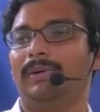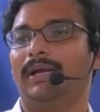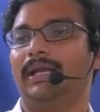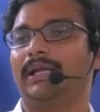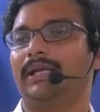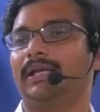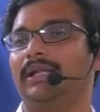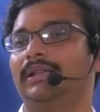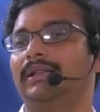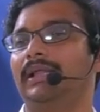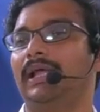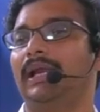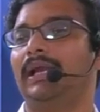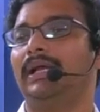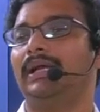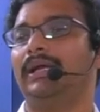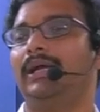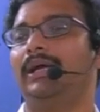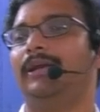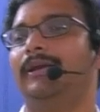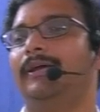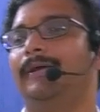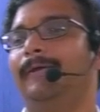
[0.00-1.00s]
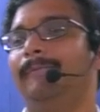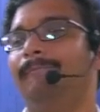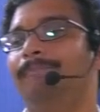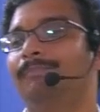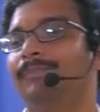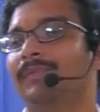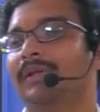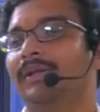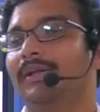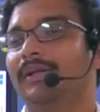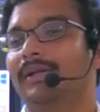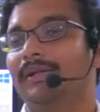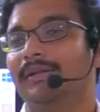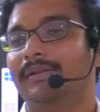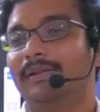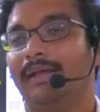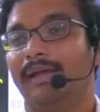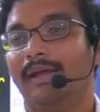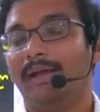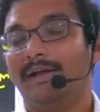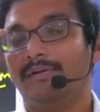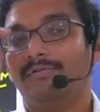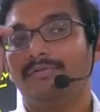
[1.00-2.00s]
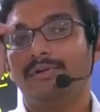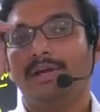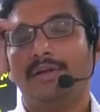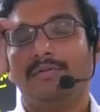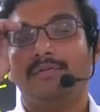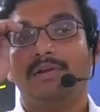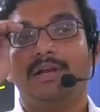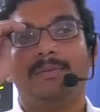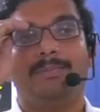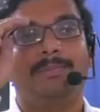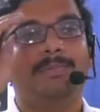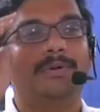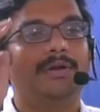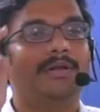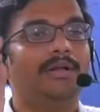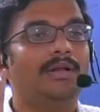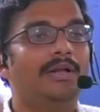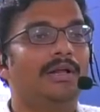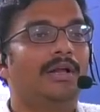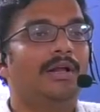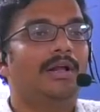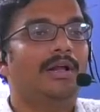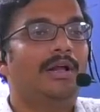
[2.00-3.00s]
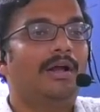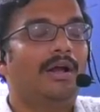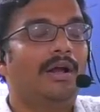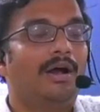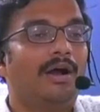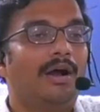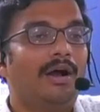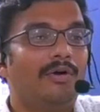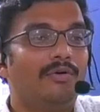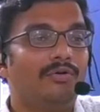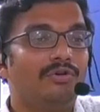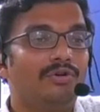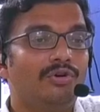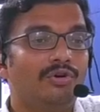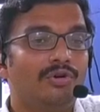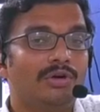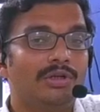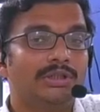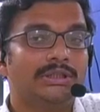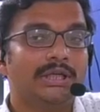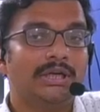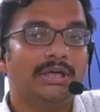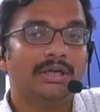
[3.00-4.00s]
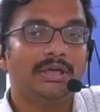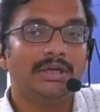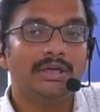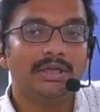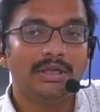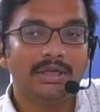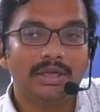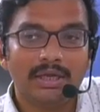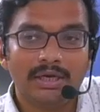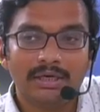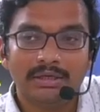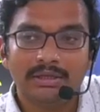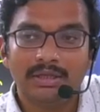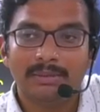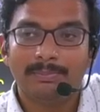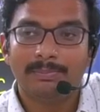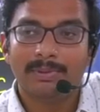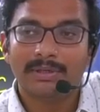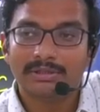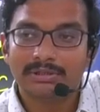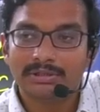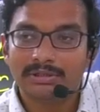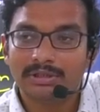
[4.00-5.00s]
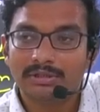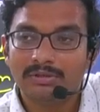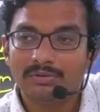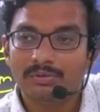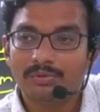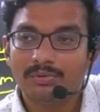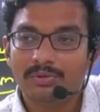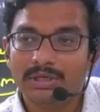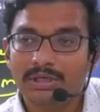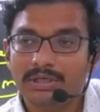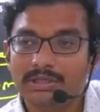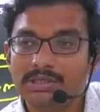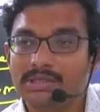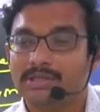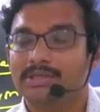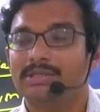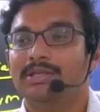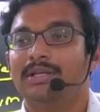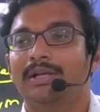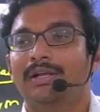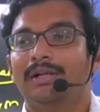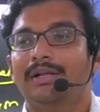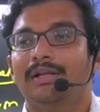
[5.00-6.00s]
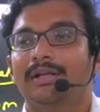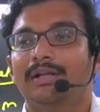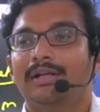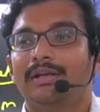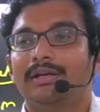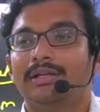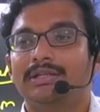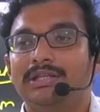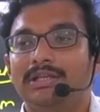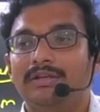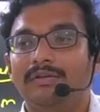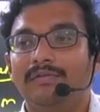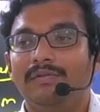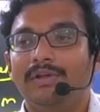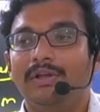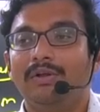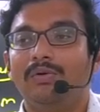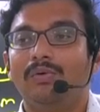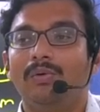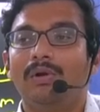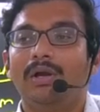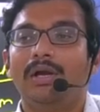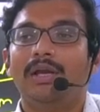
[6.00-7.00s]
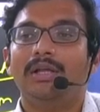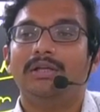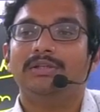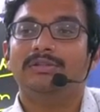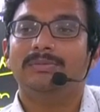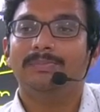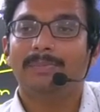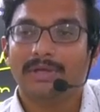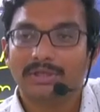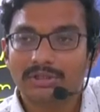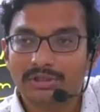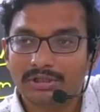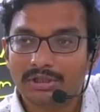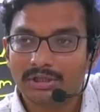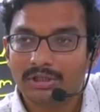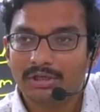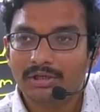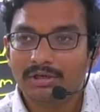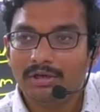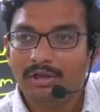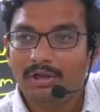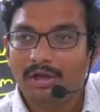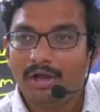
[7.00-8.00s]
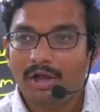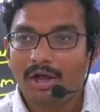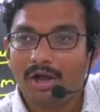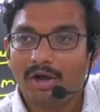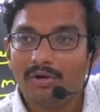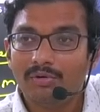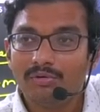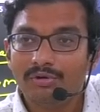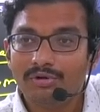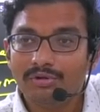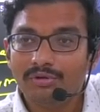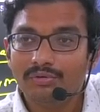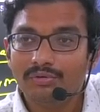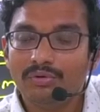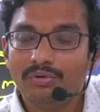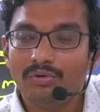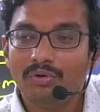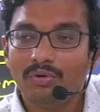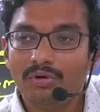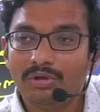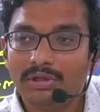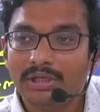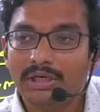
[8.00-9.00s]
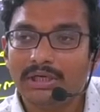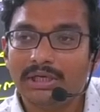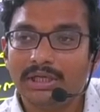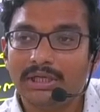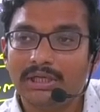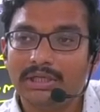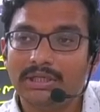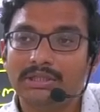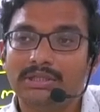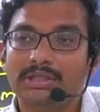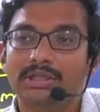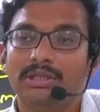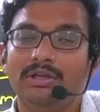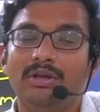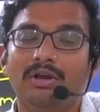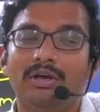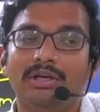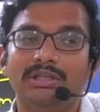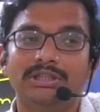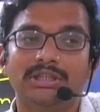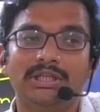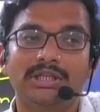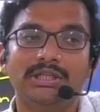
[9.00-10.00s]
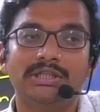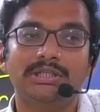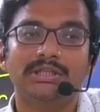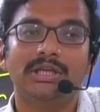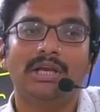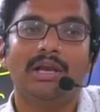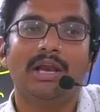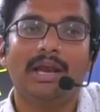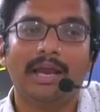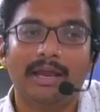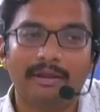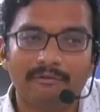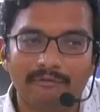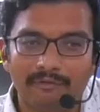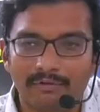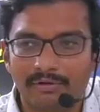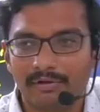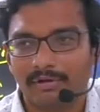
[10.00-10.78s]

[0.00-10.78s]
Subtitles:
Like in Telangana, they have developed how to authenticate the person who is receiving old age pension. How do know that he or she is still alive?